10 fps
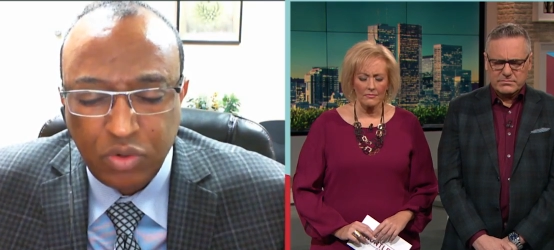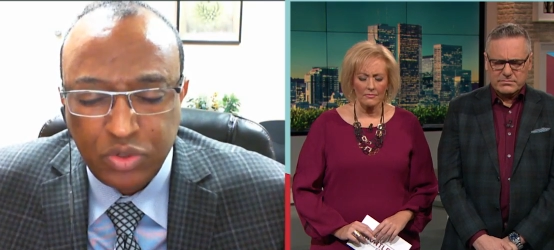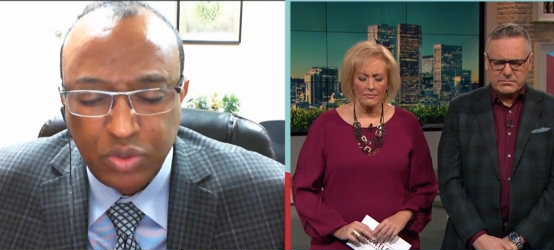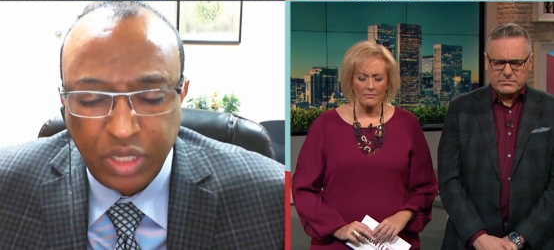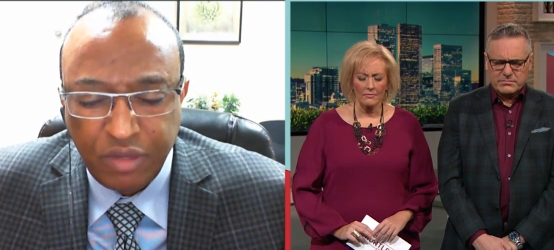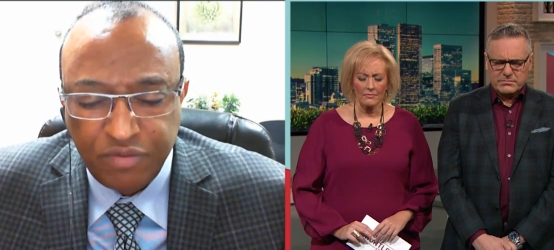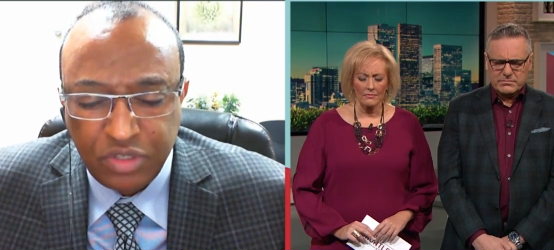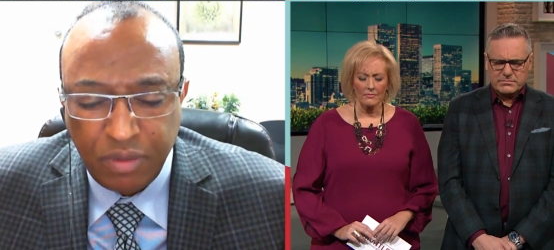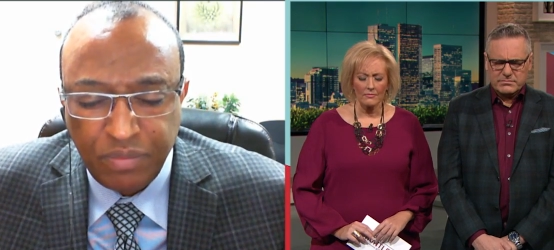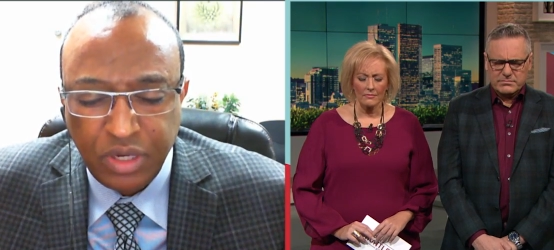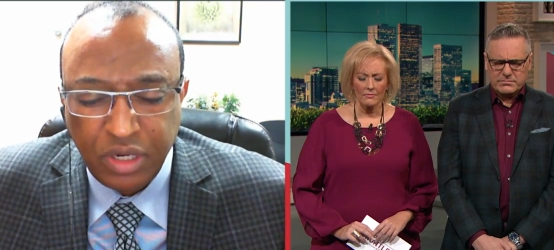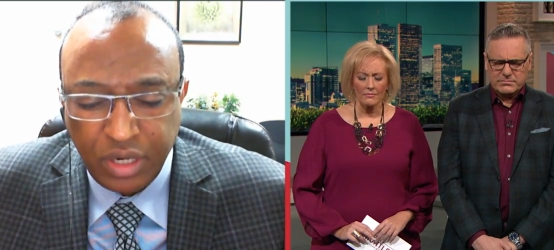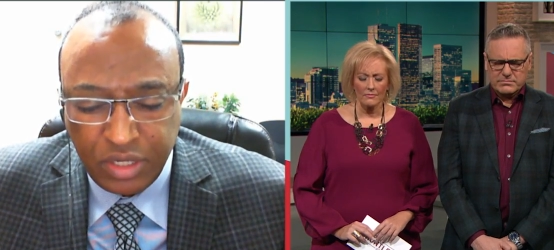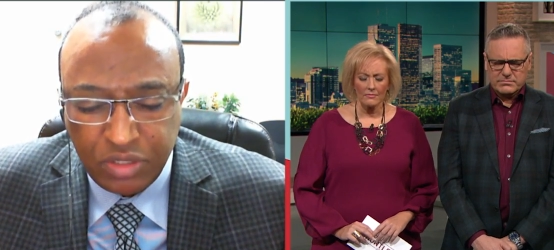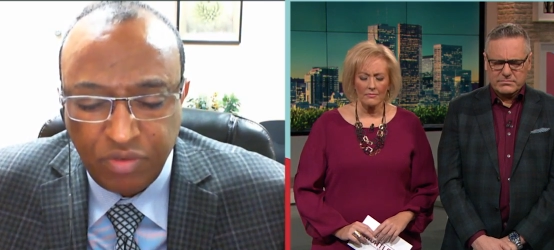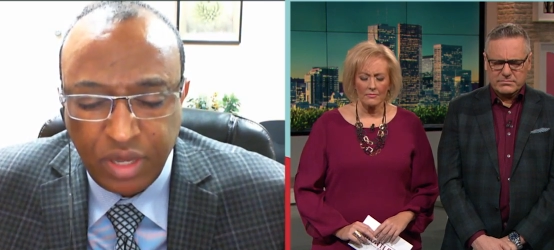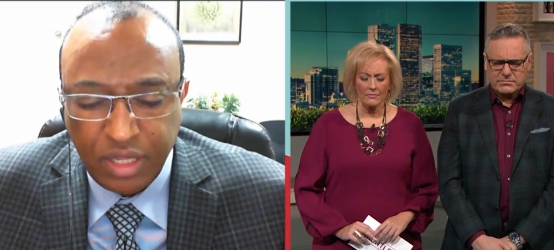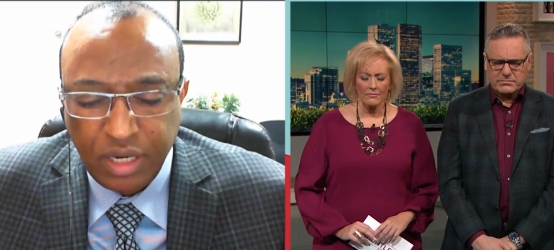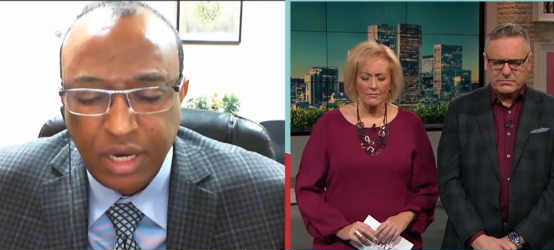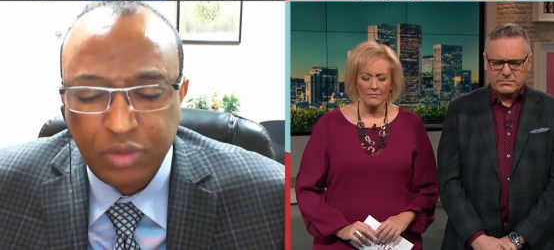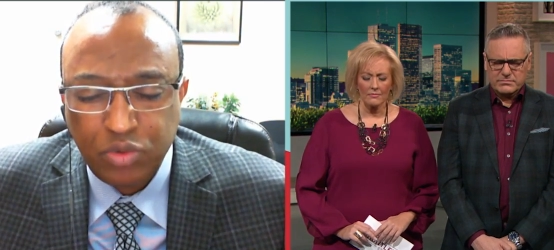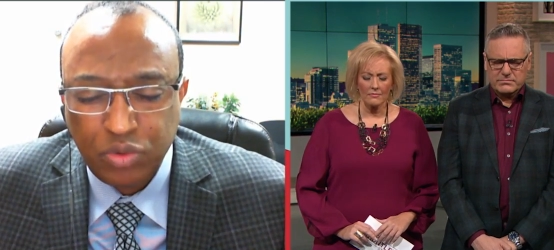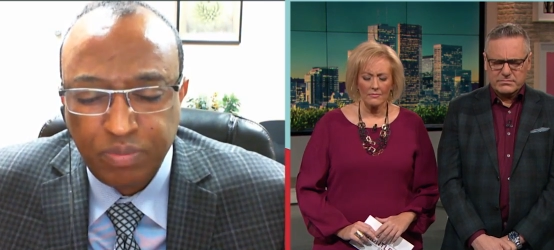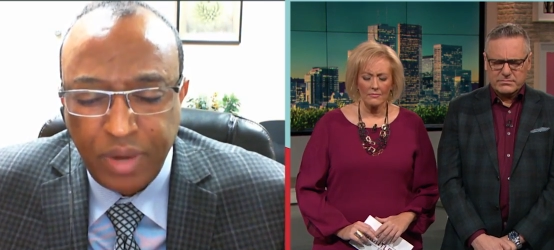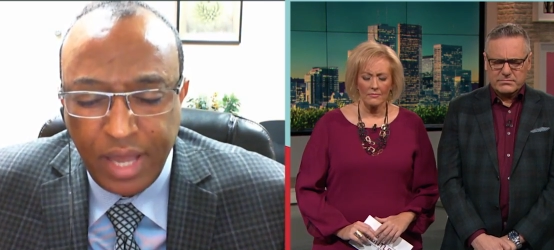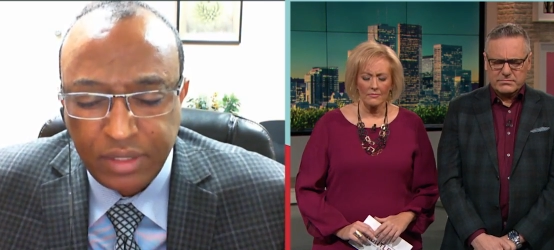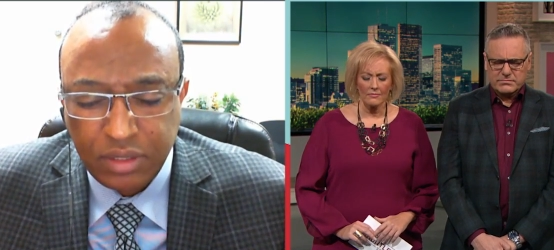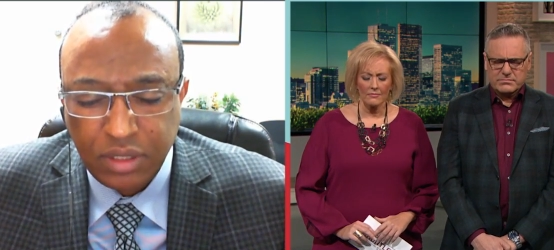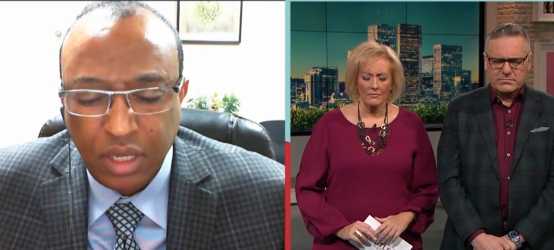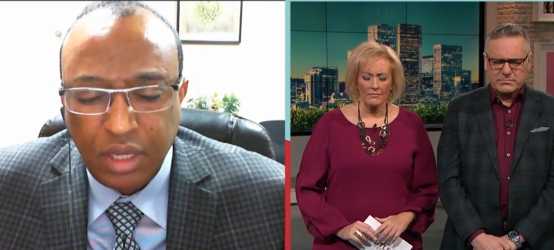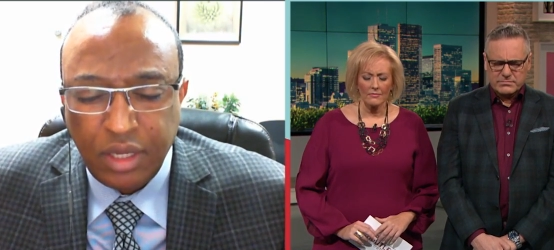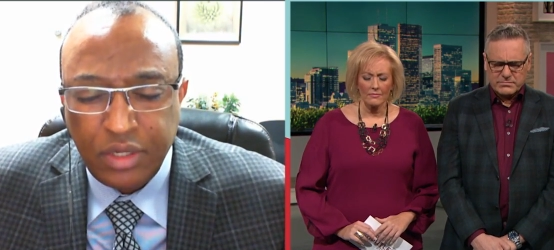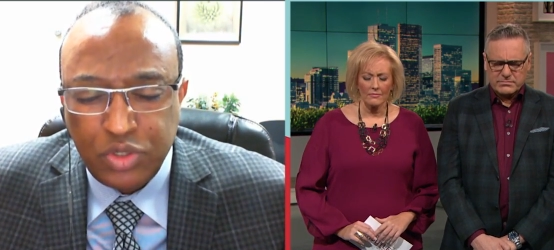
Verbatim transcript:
Speaker 1: you can also give them the grace, Father God, to pass